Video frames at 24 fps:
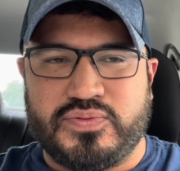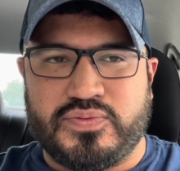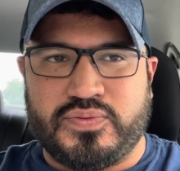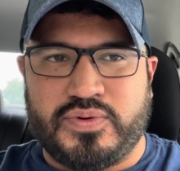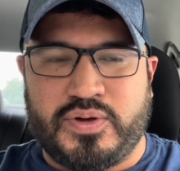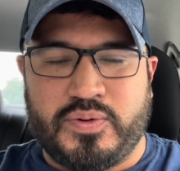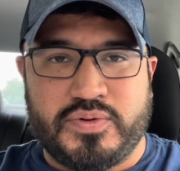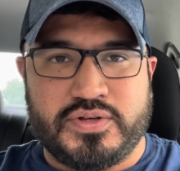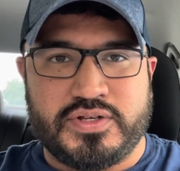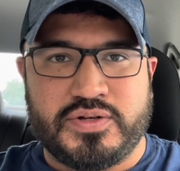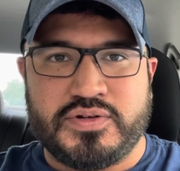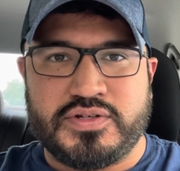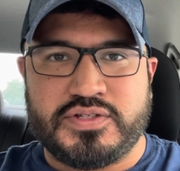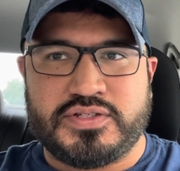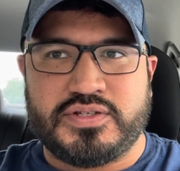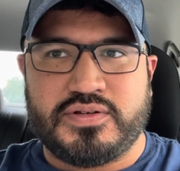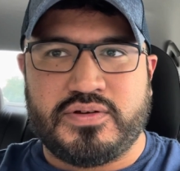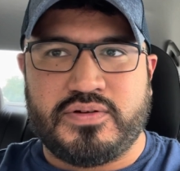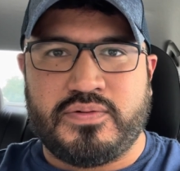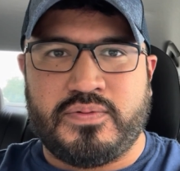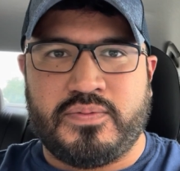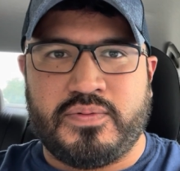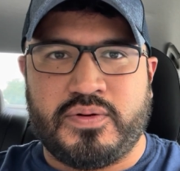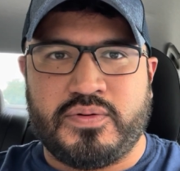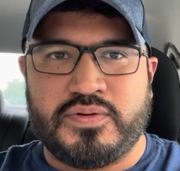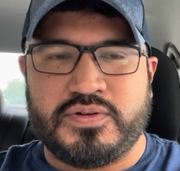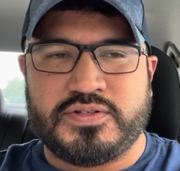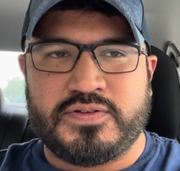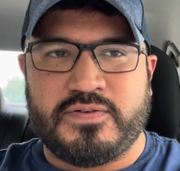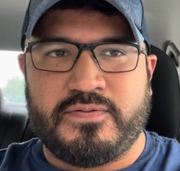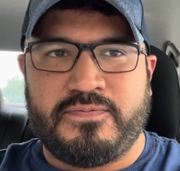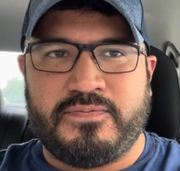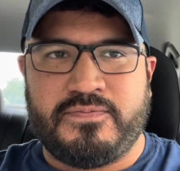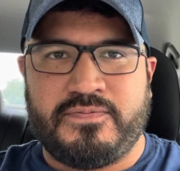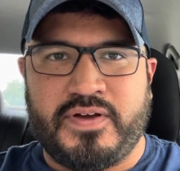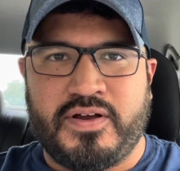it was
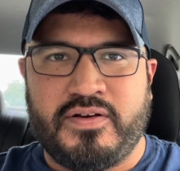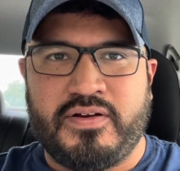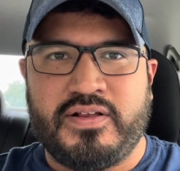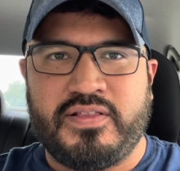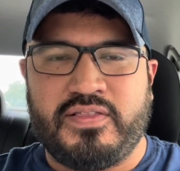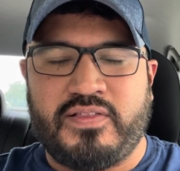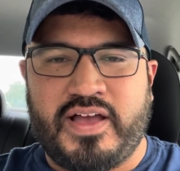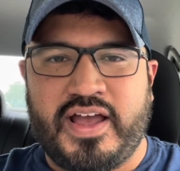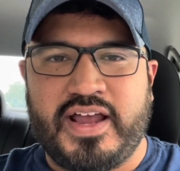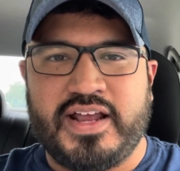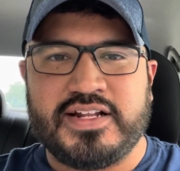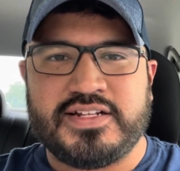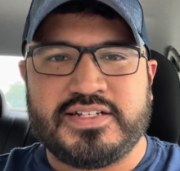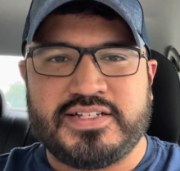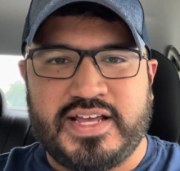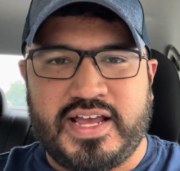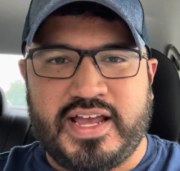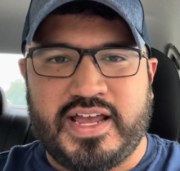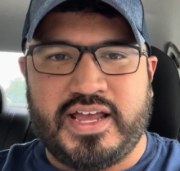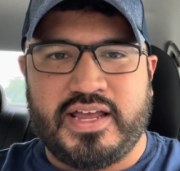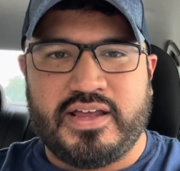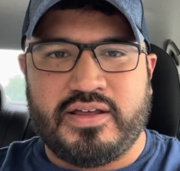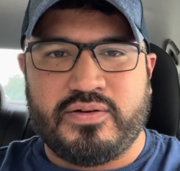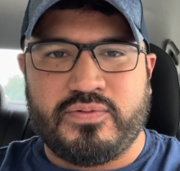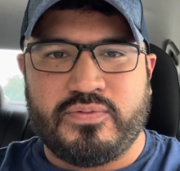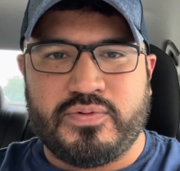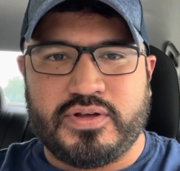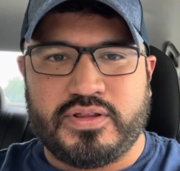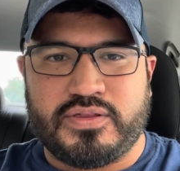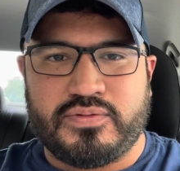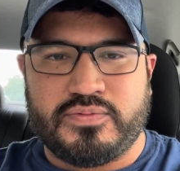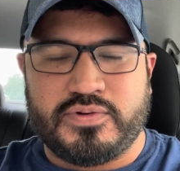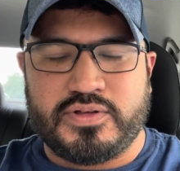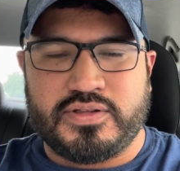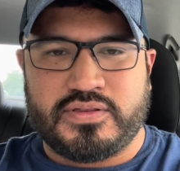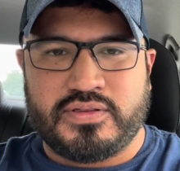a very light day
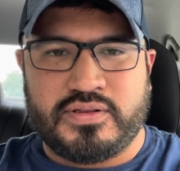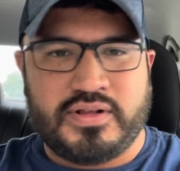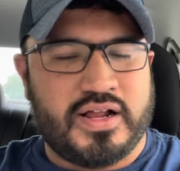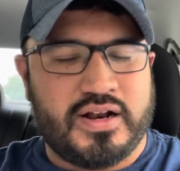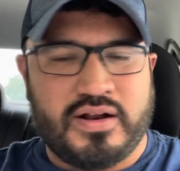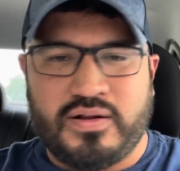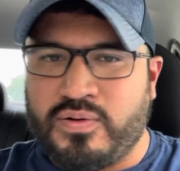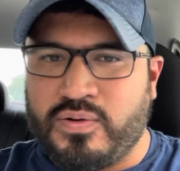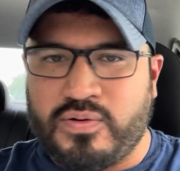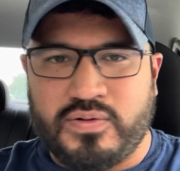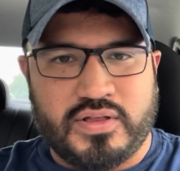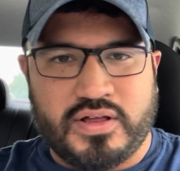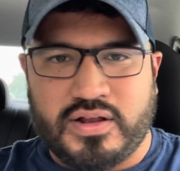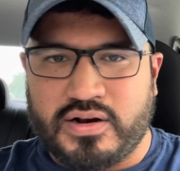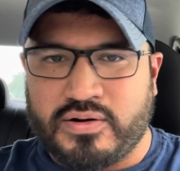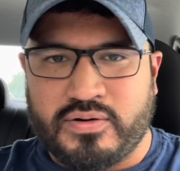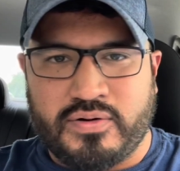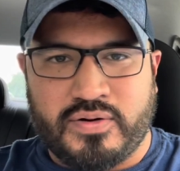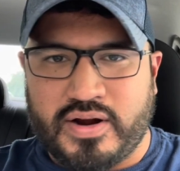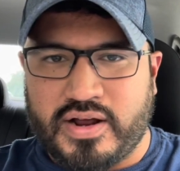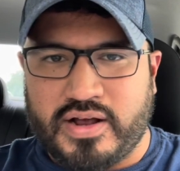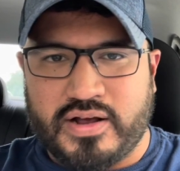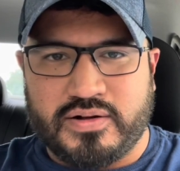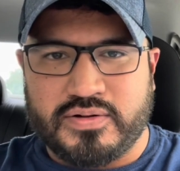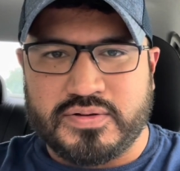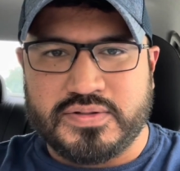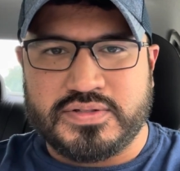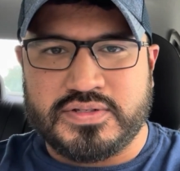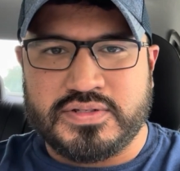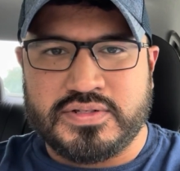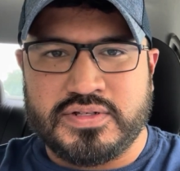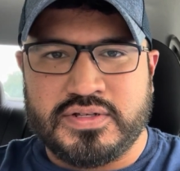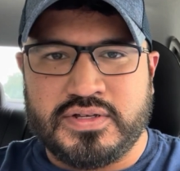with not a whole lot of crowd,